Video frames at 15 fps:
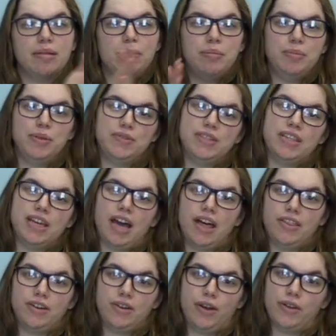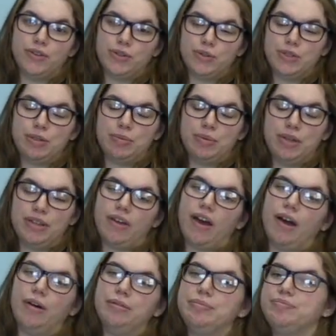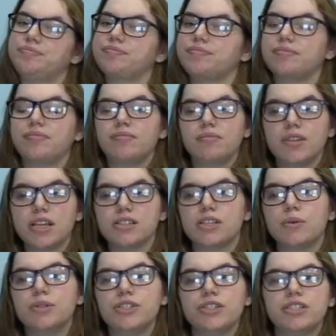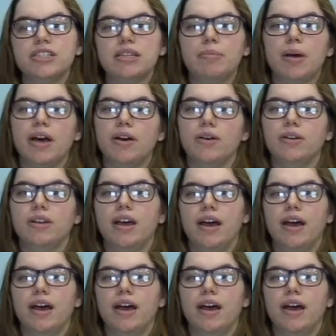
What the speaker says: move to the other nostril to breathe out. So it's just about